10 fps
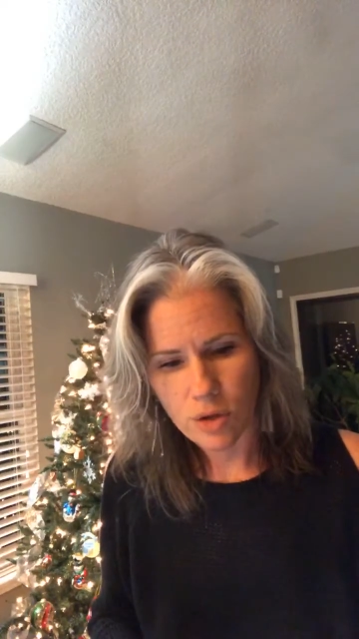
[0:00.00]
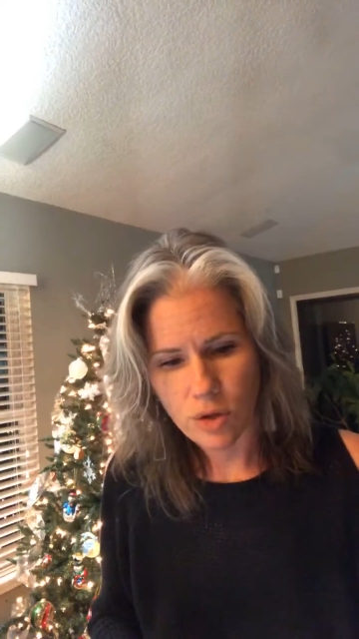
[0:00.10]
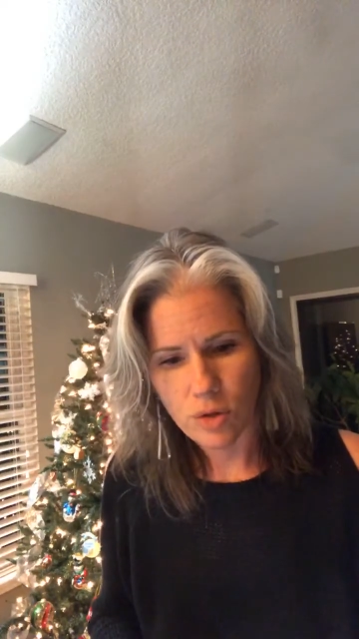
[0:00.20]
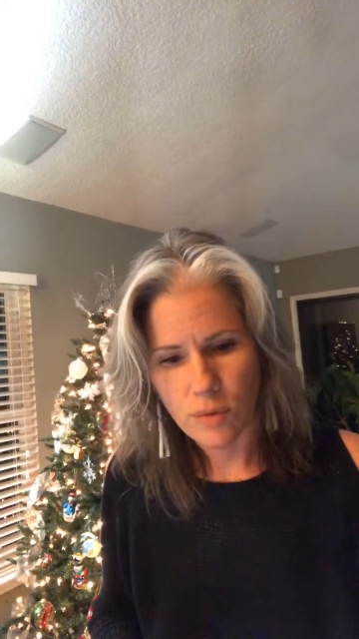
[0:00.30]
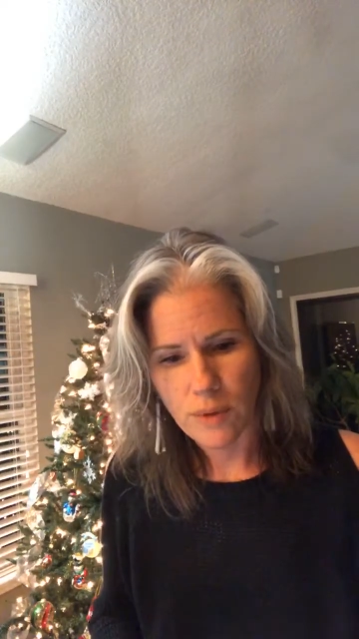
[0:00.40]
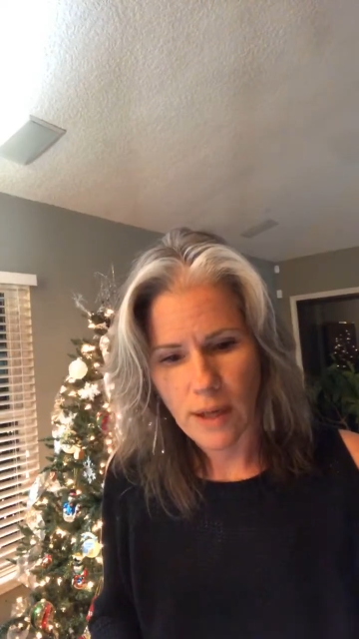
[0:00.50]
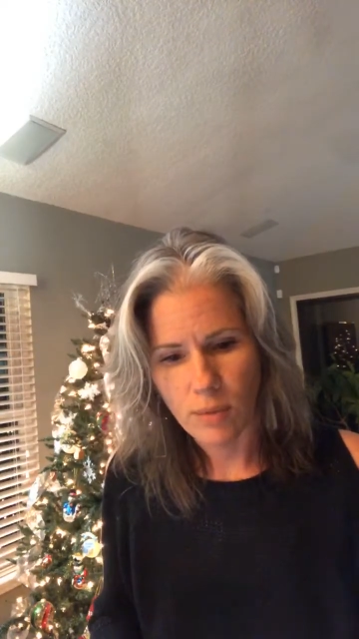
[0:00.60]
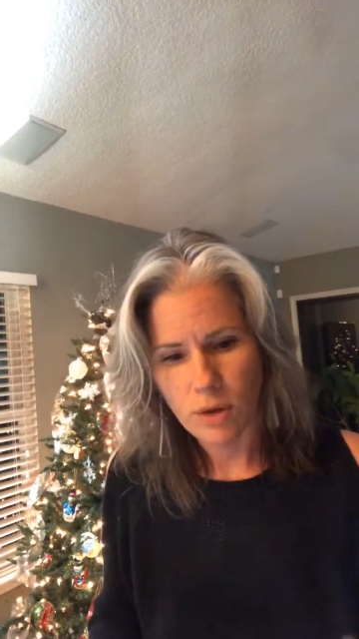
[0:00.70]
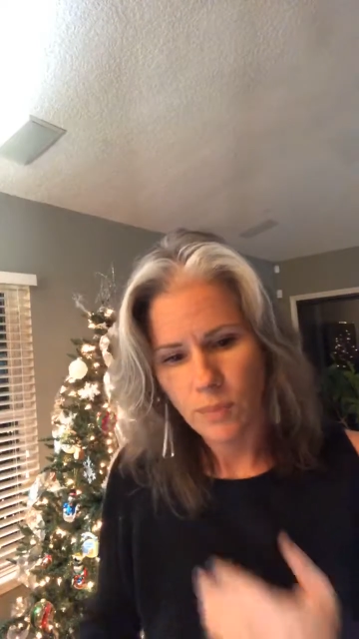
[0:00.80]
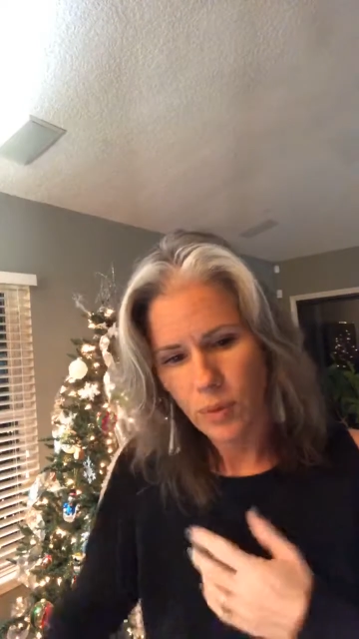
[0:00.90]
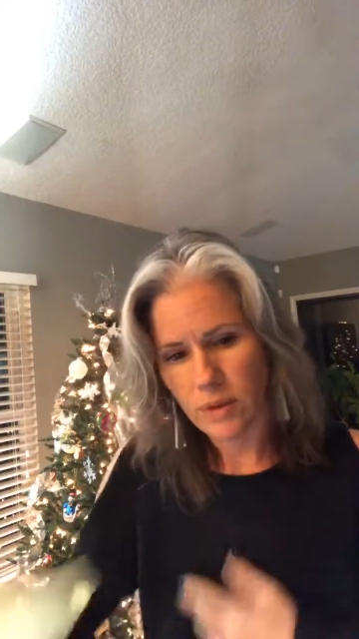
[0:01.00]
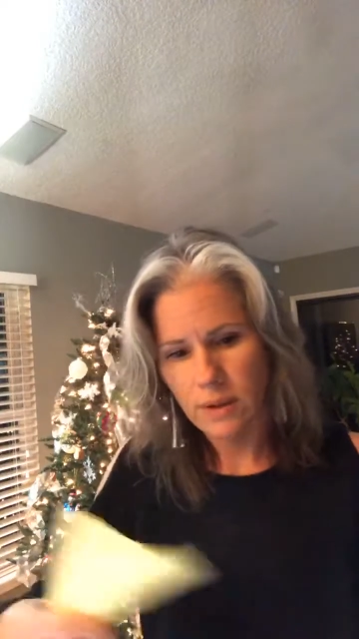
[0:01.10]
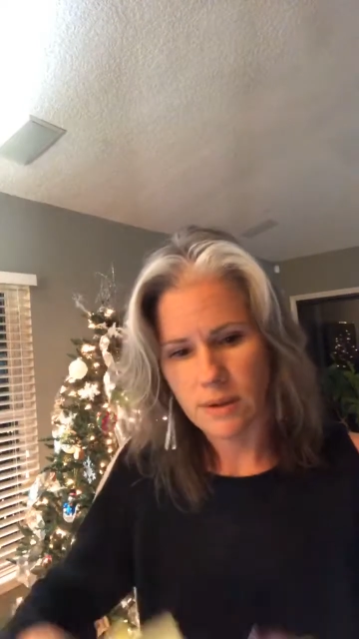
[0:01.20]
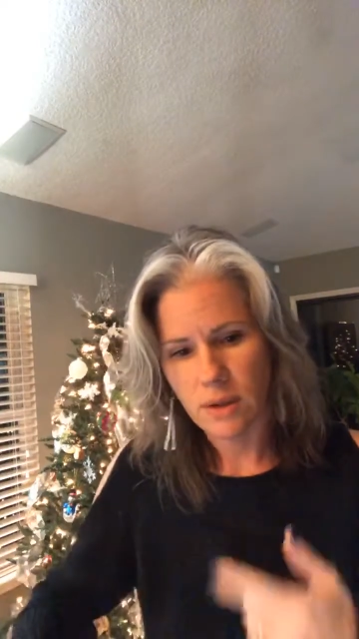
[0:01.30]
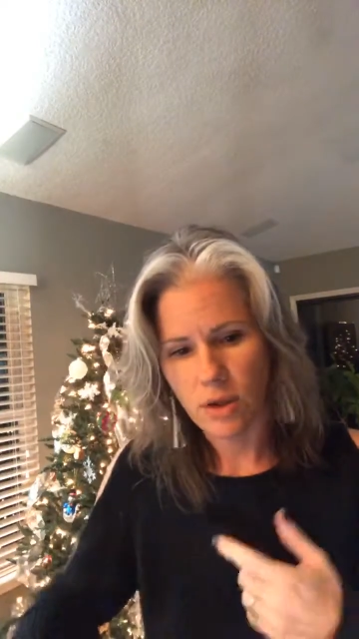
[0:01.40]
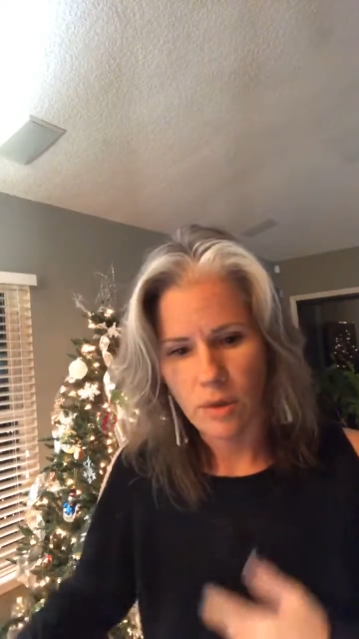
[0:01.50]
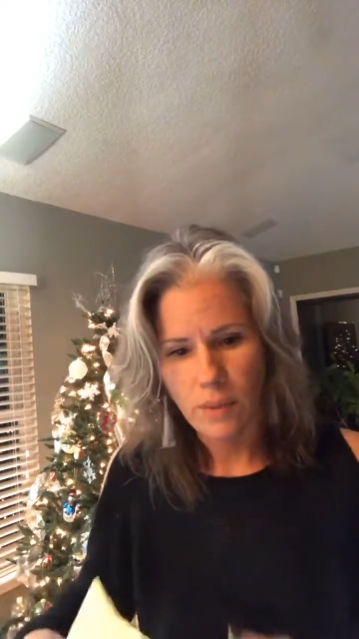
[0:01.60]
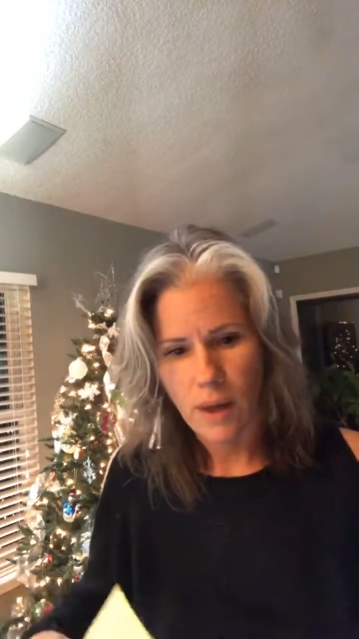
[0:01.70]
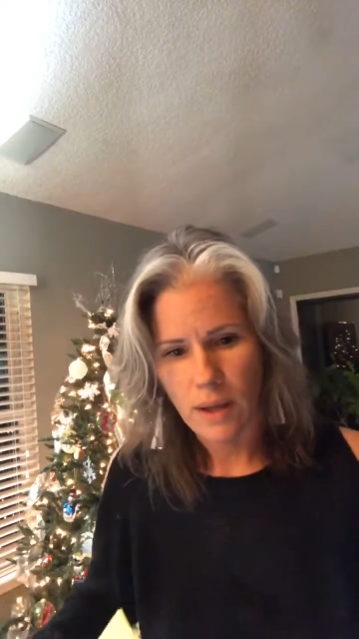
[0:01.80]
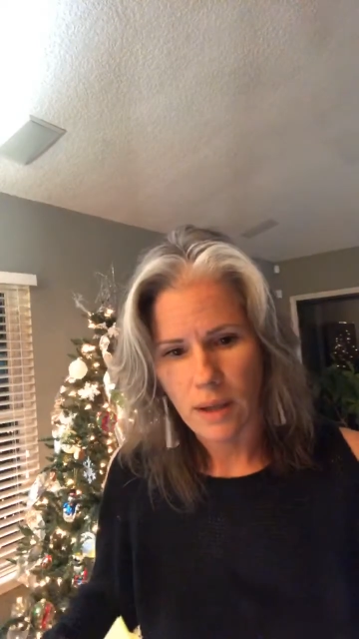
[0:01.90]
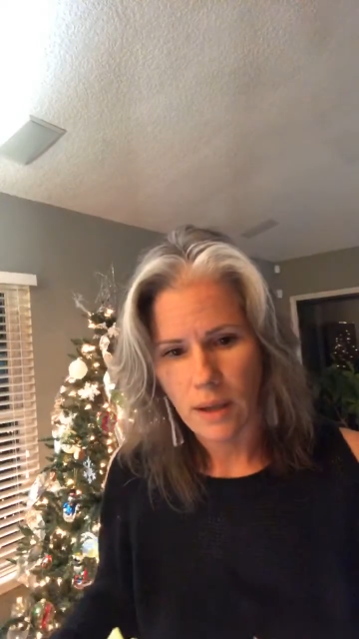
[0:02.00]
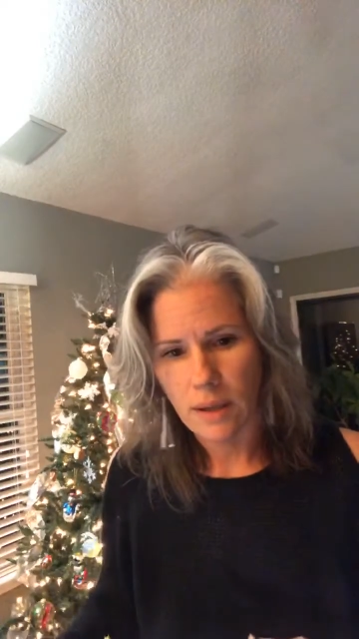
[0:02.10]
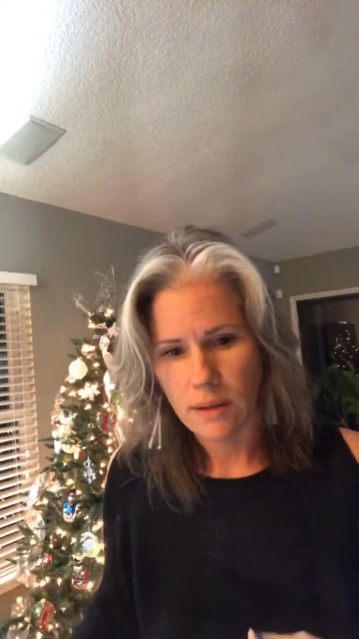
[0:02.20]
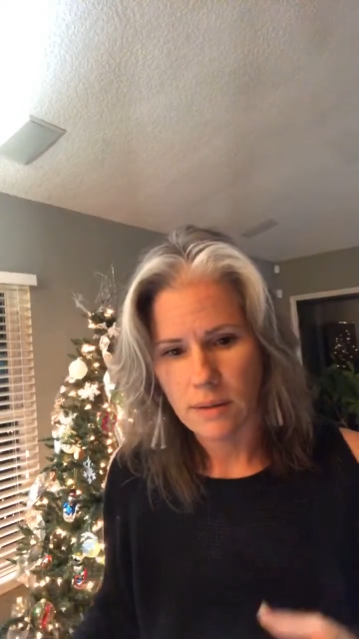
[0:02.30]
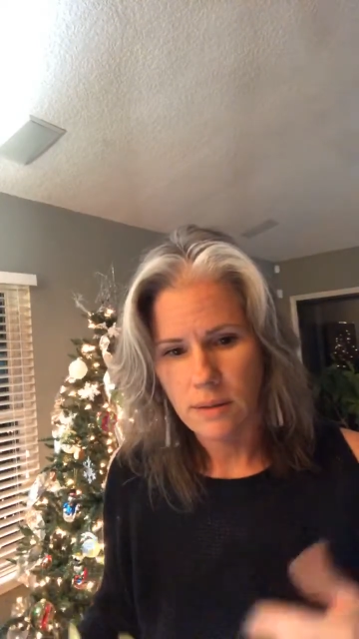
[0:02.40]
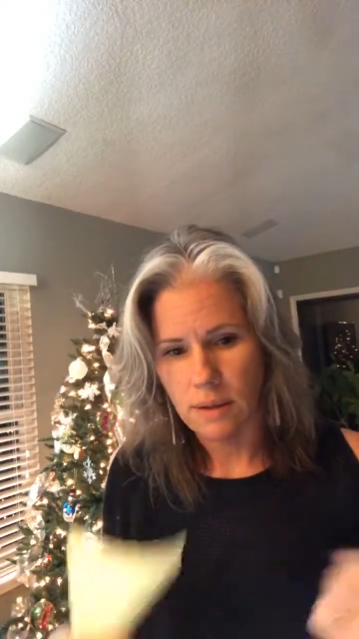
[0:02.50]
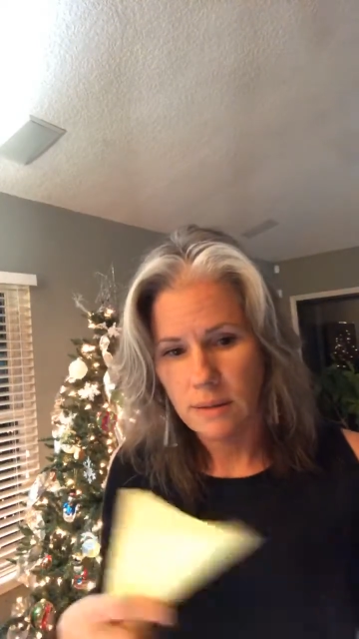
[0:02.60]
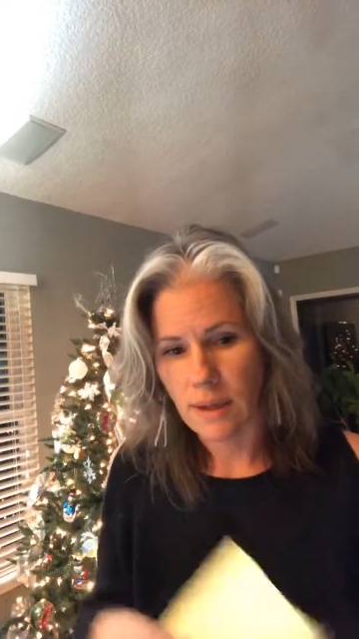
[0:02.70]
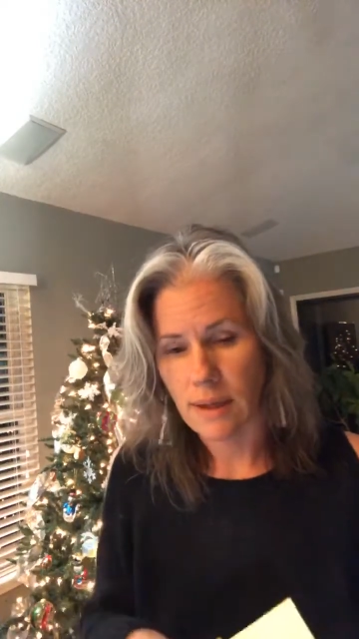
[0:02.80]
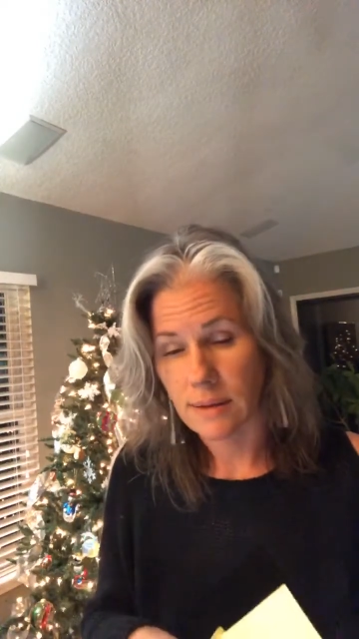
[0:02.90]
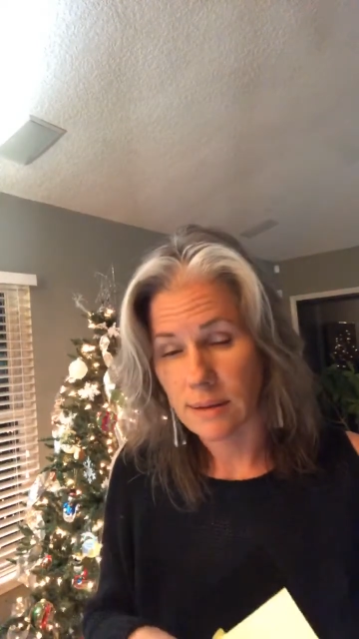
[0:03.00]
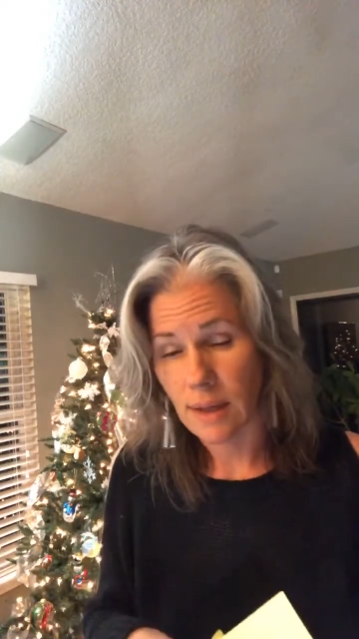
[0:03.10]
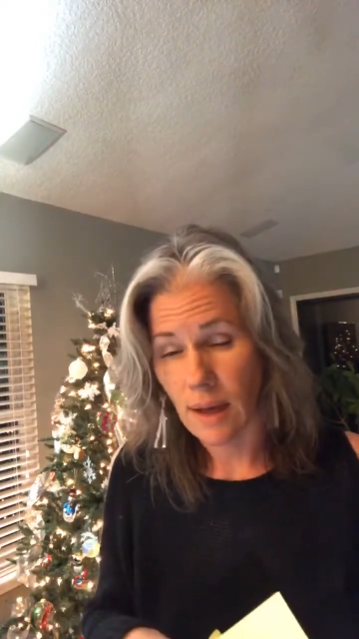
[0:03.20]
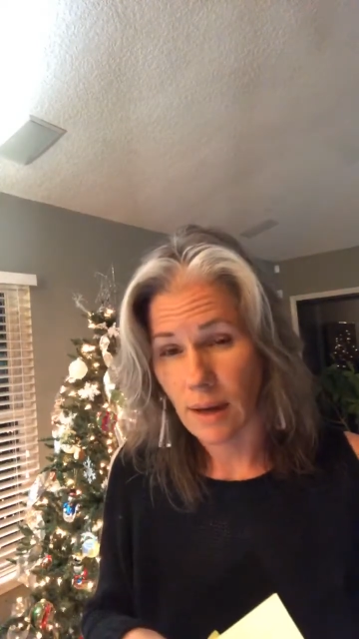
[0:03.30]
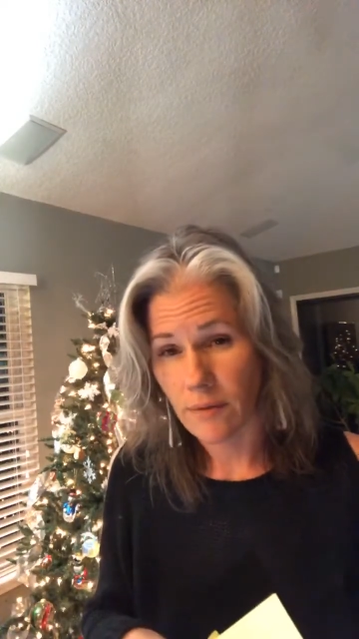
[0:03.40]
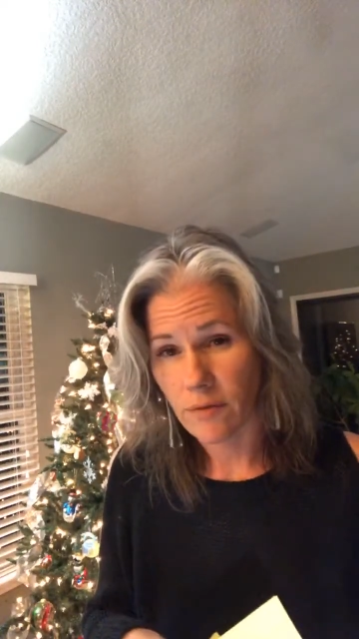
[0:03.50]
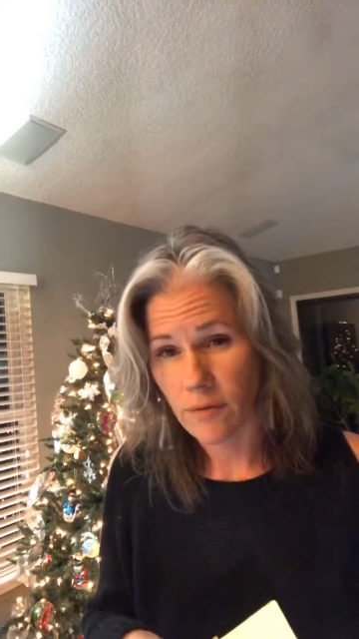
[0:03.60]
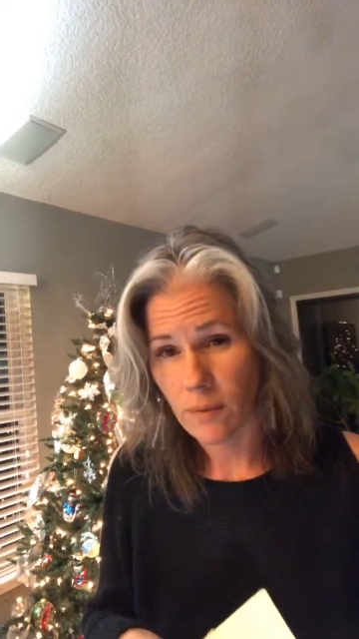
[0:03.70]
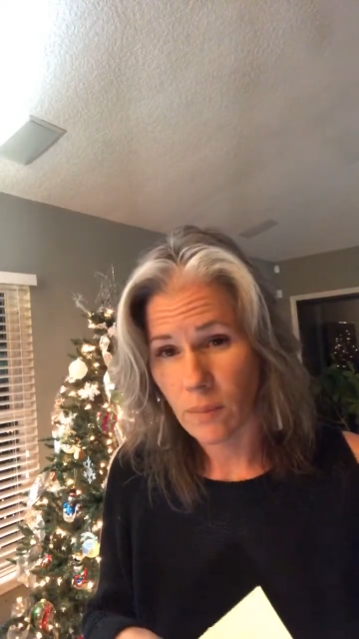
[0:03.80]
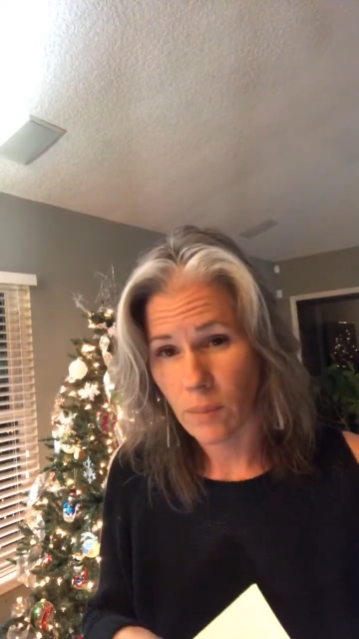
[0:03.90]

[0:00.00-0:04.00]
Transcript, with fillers: to be able to put this in your body because they say it's safe,